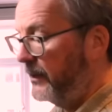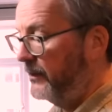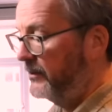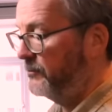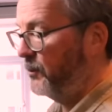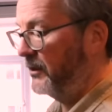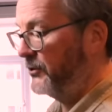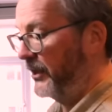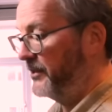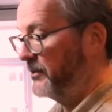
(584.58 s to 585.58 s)
And while
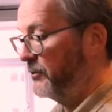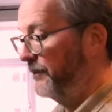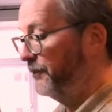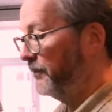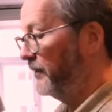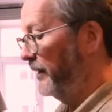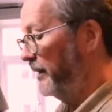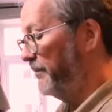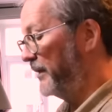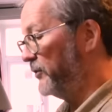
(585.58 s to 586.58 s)
chatting to him,
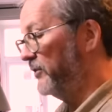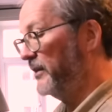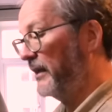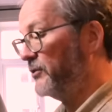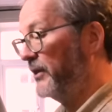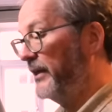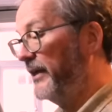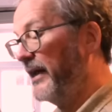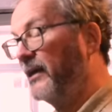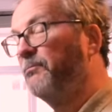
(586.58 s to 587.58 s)
he mentioned that actually
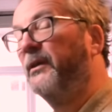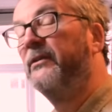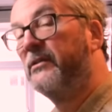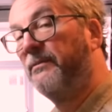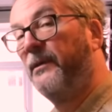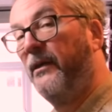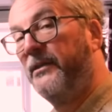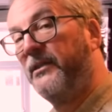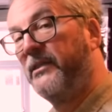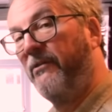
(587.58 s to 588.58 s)
he had been the
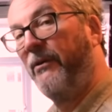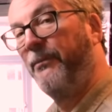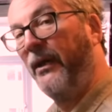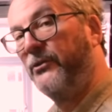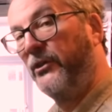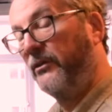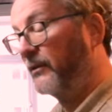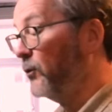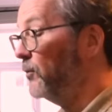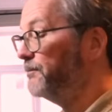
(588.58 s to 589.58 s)
supplier to Terry Pratchett. And
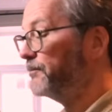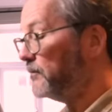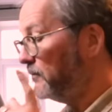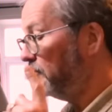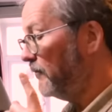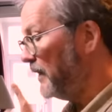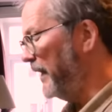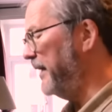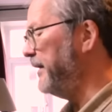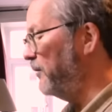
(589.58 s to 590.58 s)
I thought,
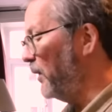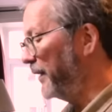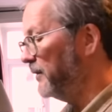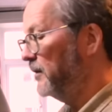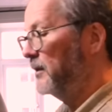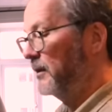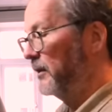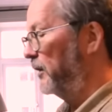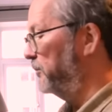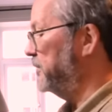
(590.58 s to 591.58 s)
anyone
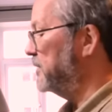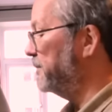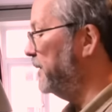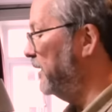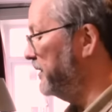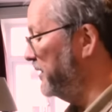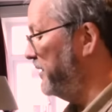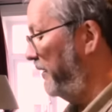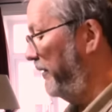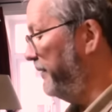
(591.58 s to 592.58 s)
who was a supplier to
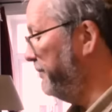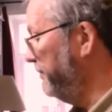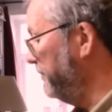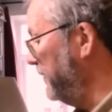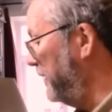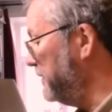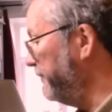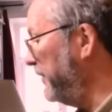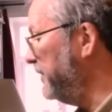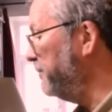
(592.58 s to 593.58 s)
Terry is a
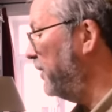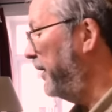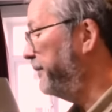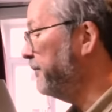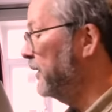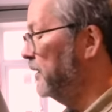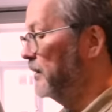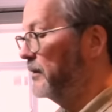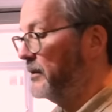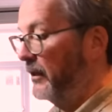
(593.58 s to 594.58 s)
friend of mine.
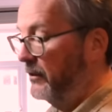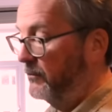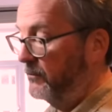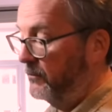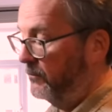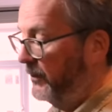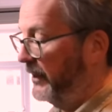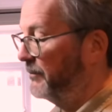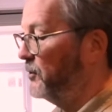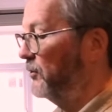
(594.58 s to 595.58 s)
So we
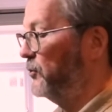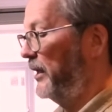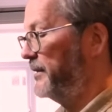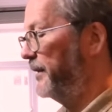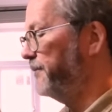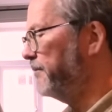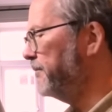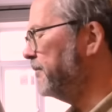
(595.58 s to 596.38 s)
kept on chatting.